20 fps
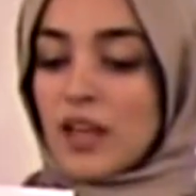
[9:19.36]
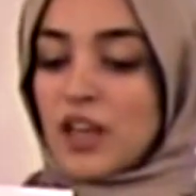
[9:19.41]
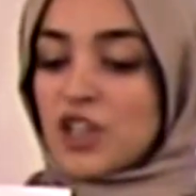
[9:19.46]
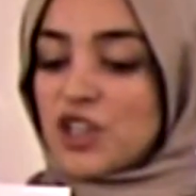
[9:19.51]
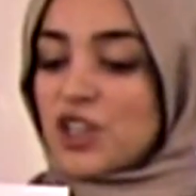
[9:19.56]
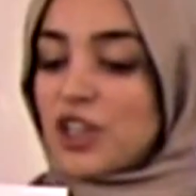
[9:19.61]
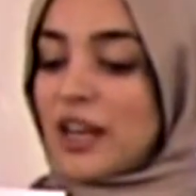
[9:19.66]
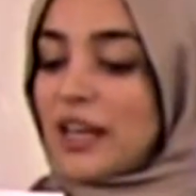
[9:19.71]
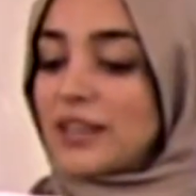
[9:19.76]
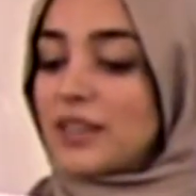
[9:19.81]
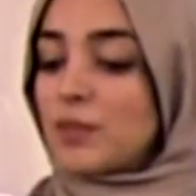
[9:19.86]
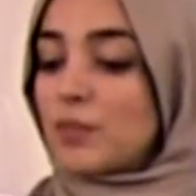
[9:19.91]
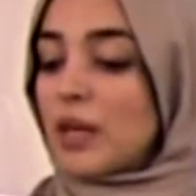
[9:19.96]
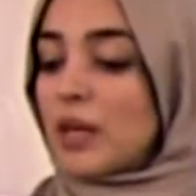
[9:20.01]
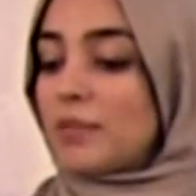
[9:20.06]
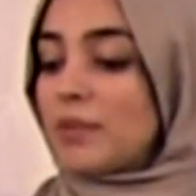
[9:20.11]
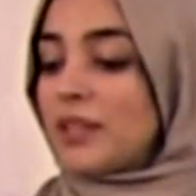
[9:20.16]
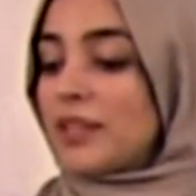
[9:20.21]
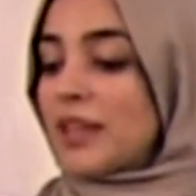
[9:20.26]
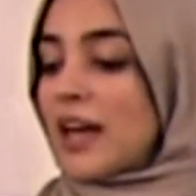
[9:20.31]
She laid the
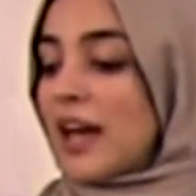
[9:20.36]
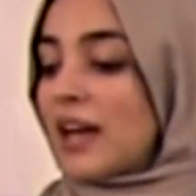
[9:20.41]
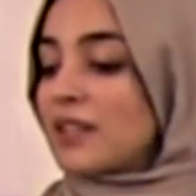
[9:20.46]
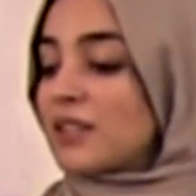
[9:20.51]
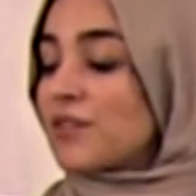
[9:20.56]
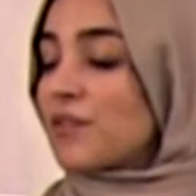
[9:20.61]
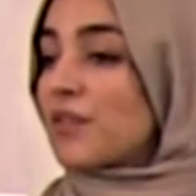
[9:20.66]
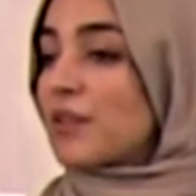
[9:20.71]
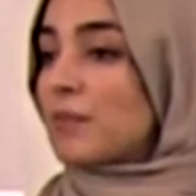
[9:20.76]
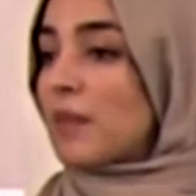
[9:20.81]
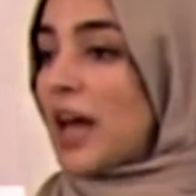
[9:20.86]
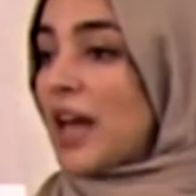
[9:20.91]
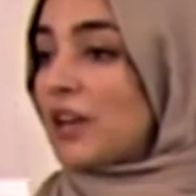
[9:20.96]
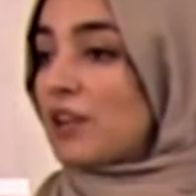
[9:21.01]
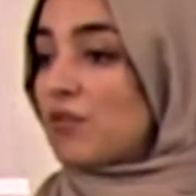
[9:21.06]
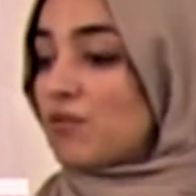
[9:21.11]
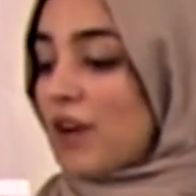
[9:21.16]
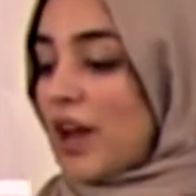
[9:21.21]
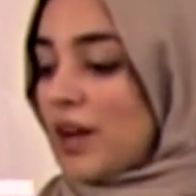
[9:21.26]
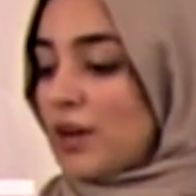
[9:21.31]
baby in the hands of the man
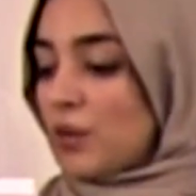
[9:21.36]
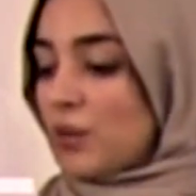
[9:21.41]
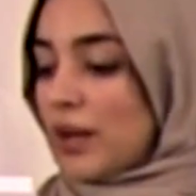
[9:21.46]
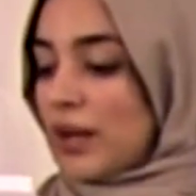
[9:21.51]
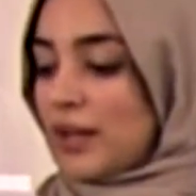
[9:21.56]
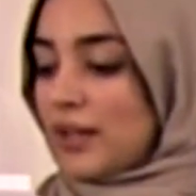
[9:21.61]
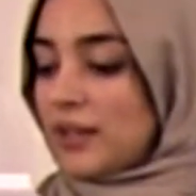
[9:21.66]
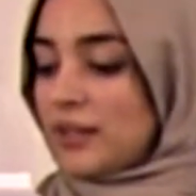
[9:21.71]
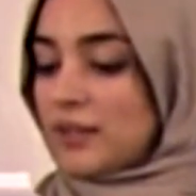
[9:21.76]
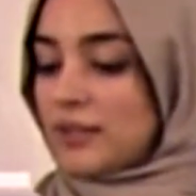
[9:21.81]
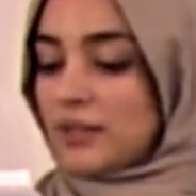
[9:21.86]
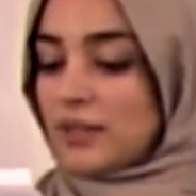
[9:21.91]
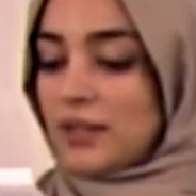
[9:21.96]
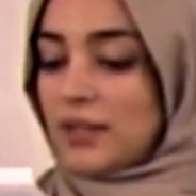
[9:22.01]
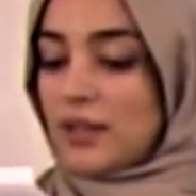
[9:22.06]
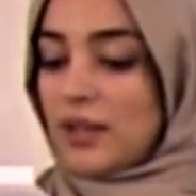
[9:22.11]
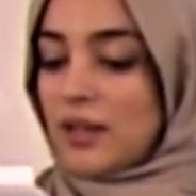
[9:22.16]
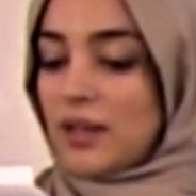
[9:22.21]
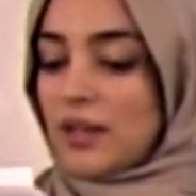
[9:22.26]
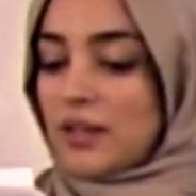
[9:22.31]
and ran away.
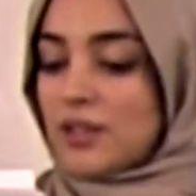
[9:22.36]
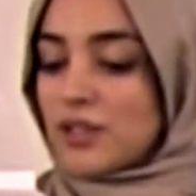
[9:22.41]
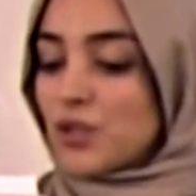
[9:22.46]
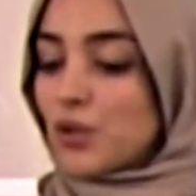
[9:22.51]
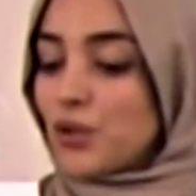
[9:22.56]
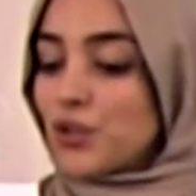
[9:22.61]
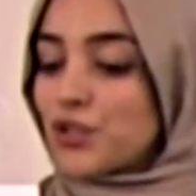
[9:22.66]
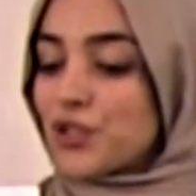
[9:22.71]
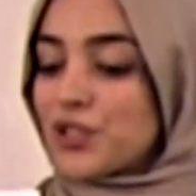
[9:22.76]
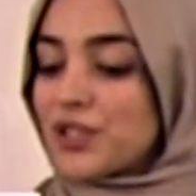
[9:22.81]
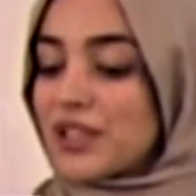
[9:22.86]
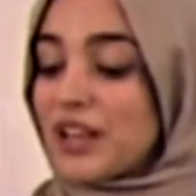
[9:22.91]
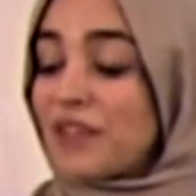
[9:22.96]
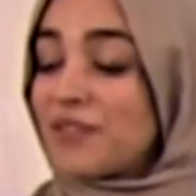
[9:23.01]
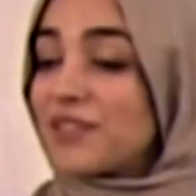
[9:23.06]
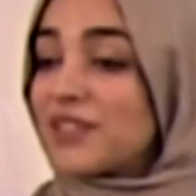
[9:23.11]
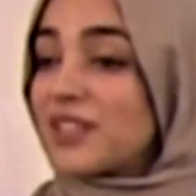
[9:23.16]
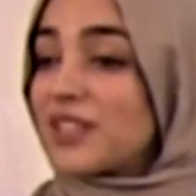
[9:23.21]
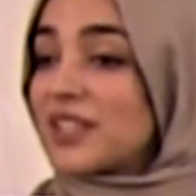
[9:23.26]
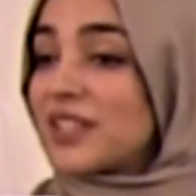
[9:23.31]
The soldiers
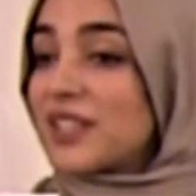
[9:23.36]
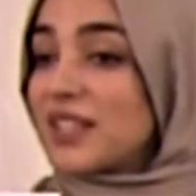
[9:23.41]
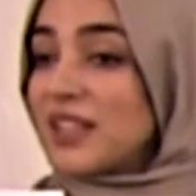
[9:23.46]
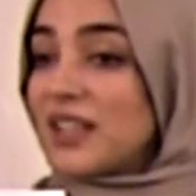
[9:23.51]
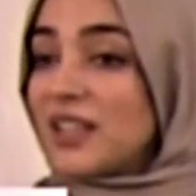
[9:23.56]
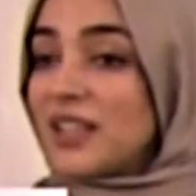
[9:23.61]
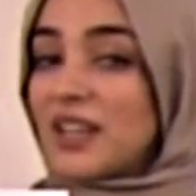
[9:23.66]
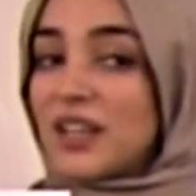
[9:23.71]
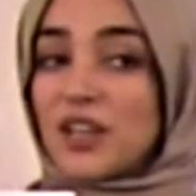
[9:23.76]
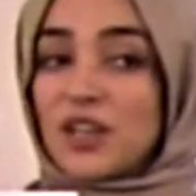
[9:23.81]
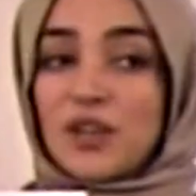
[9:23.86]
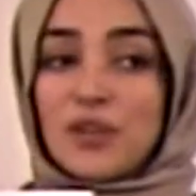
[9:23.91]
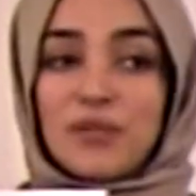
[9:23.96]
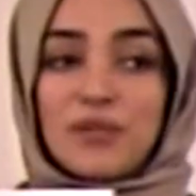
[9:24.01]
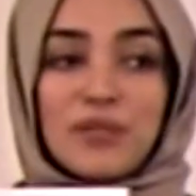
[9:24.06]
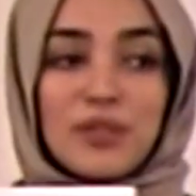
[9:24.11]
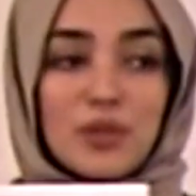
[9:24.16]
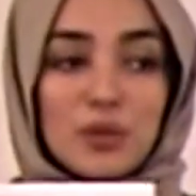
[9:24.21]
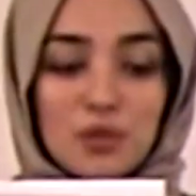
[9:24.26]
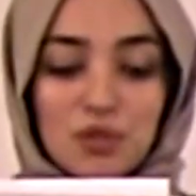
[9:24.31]
left the scene in
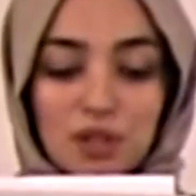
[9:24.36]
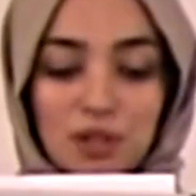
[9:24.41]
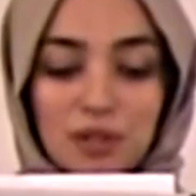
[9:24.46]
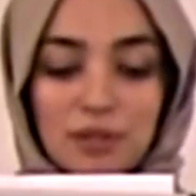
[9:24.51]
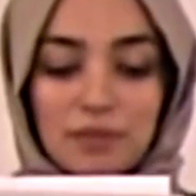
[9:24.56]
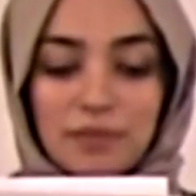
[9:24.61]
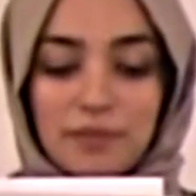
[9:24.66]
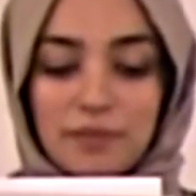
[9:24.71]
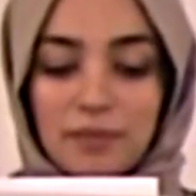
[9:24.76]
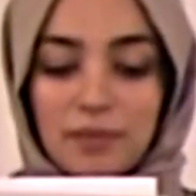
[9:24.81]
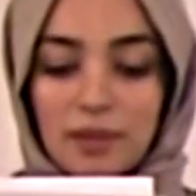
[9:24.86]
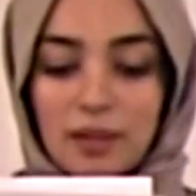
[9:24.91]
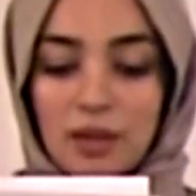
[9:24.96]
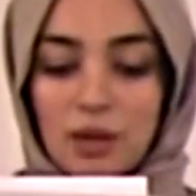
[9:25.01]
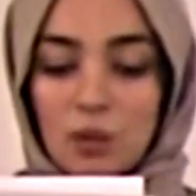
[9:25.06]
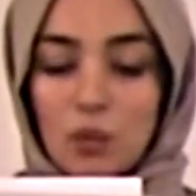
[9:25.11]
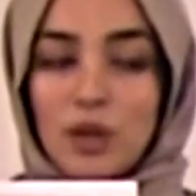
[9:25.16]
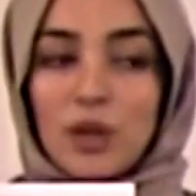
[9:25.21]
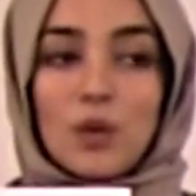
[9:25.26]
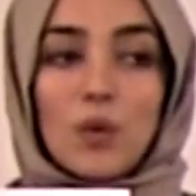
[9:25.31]
confusion.
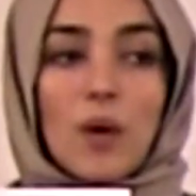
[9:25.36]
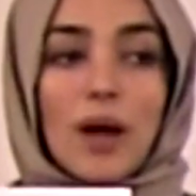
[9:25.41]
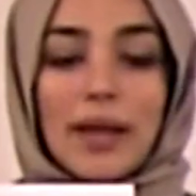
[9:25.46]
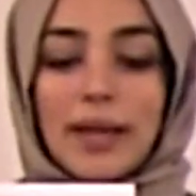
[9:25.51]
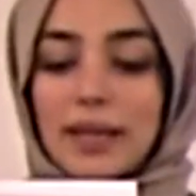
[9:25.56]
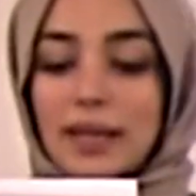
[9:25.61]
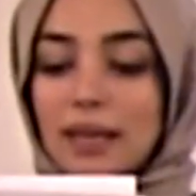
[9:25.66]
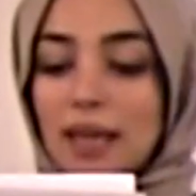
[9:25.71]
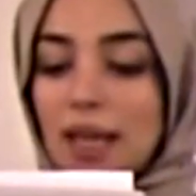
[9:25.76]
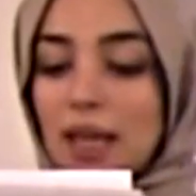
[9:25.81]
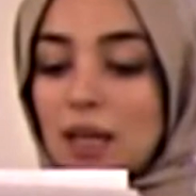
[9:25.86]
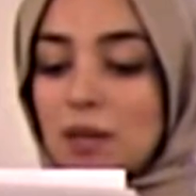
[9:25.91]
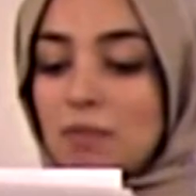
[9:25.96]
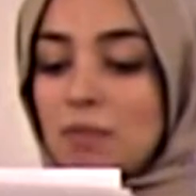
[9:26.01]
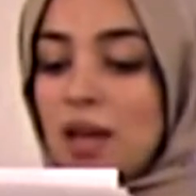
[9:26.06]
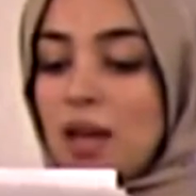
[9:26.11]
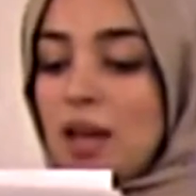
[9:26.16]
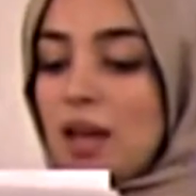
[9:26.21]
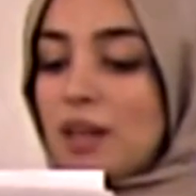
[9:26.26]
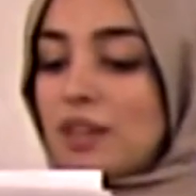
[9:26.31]
When quiet
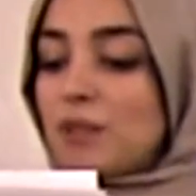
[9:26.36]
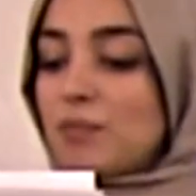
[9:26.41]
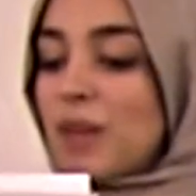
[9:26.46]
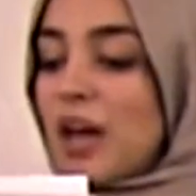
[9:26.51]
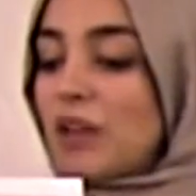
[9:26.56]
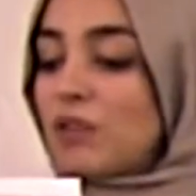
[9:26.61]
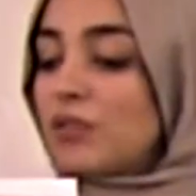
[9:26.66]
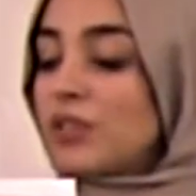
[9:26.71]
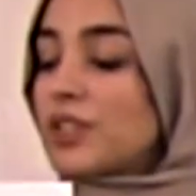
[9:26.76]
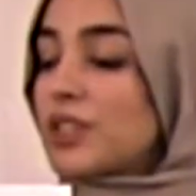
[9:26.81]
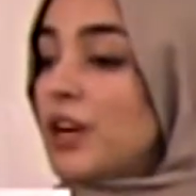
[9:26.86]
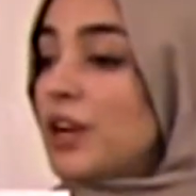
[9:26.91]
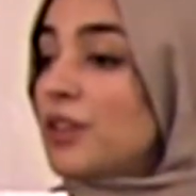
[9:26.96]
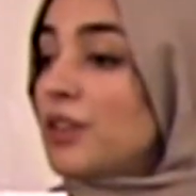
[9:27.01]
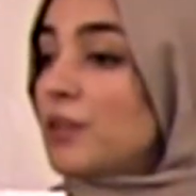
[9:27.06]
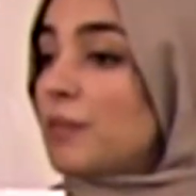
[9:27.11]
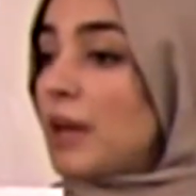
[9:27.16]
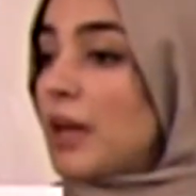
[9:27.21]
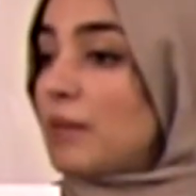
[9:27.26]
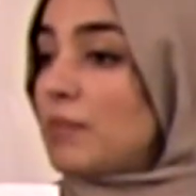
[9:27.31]
came, the man
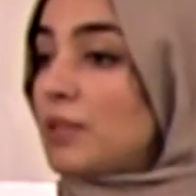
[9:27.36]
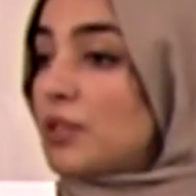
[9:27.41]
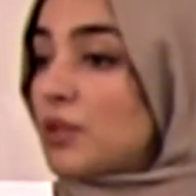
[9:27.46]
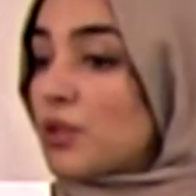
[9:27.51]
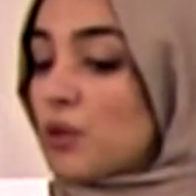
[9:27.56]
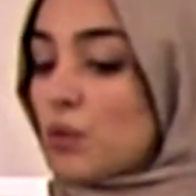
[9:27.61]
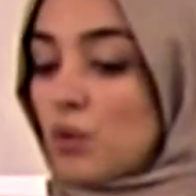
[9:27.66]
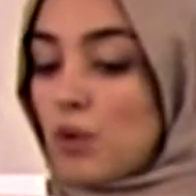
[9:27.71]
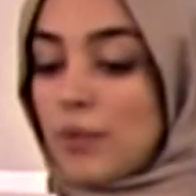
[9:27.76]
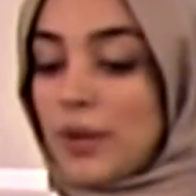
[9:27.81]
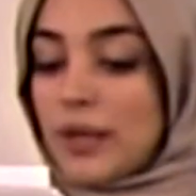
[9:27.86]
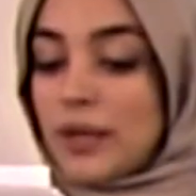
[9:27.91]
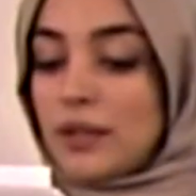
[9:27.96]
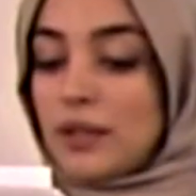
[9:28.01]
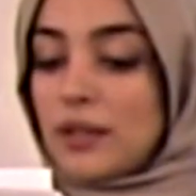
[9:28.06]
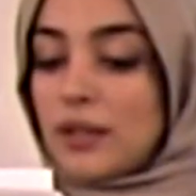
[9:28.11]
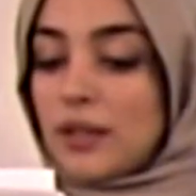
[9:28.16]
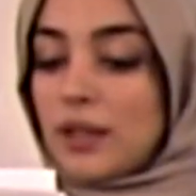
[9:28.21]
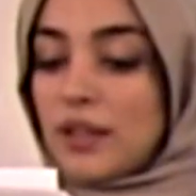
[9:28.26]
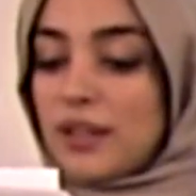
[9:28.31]
returned the baby to the
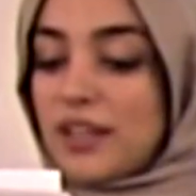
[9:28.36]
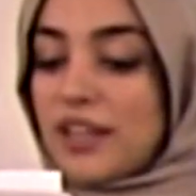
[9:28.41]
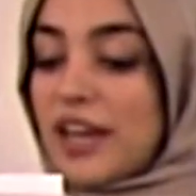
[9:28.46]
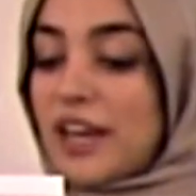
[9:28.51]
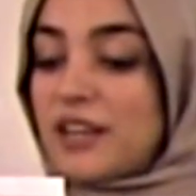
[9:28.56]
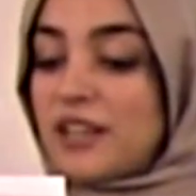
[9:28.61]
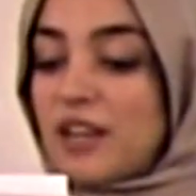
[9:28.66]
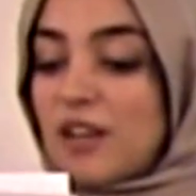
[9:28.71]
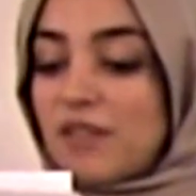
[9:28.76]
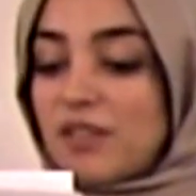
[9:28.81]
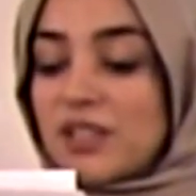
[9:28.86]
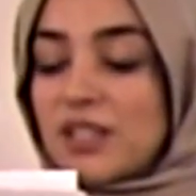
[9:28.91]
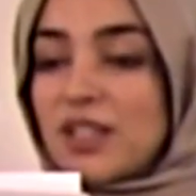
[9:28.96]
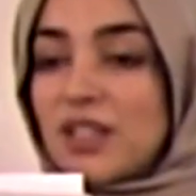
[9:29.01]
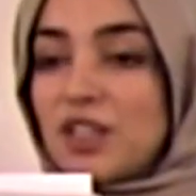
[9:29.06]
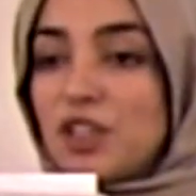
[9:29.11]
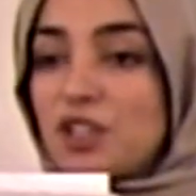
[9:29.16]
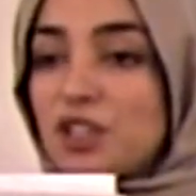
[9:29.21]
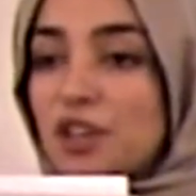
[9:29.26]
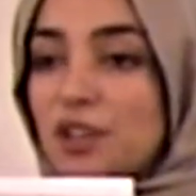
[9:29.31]
woman. They had never
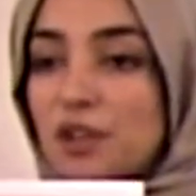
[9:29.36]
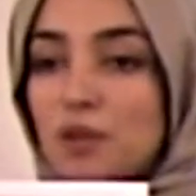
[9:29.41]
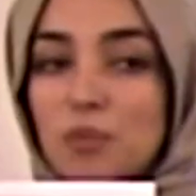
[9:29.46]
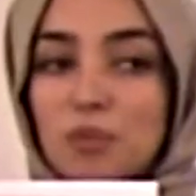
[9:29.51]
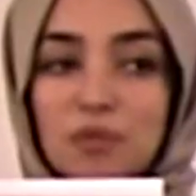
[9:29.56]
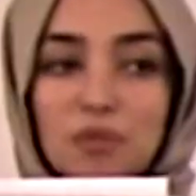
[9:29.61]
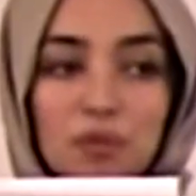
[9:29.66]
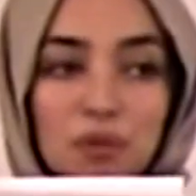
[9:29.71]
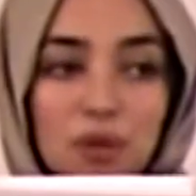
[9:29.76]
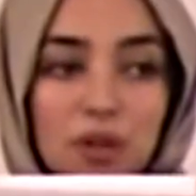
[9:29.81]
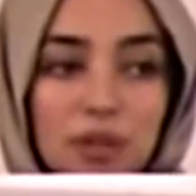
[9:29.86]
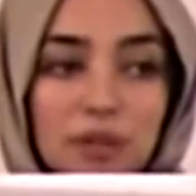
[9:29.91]
seen each other before.